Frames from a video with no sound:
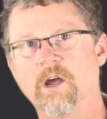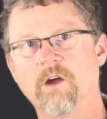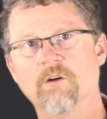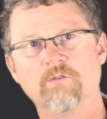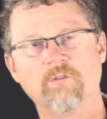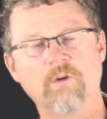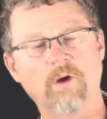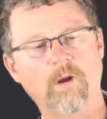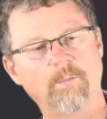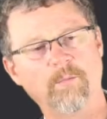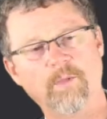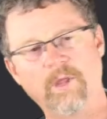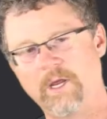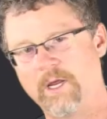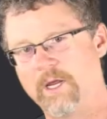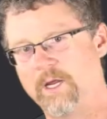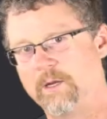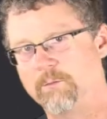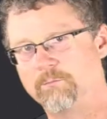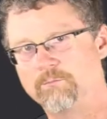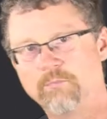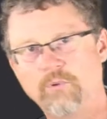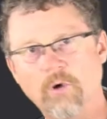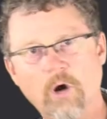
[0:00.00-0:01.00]
from
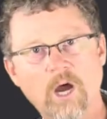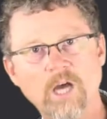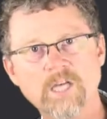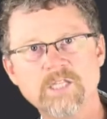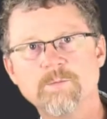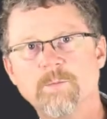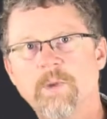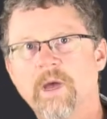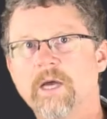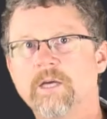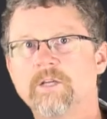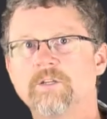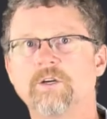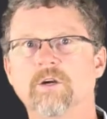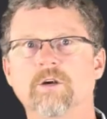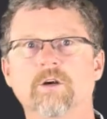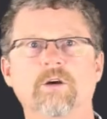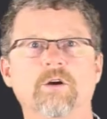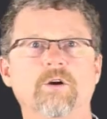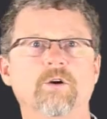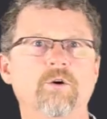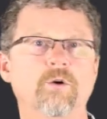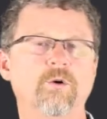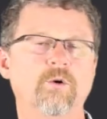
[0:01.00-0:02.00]
the
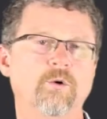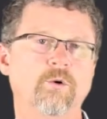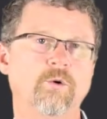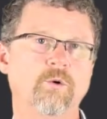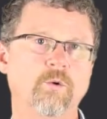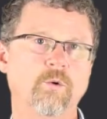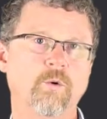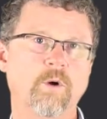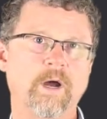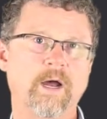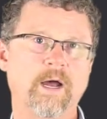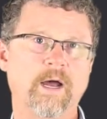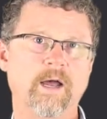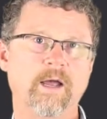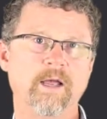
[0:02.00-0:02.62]
prospector who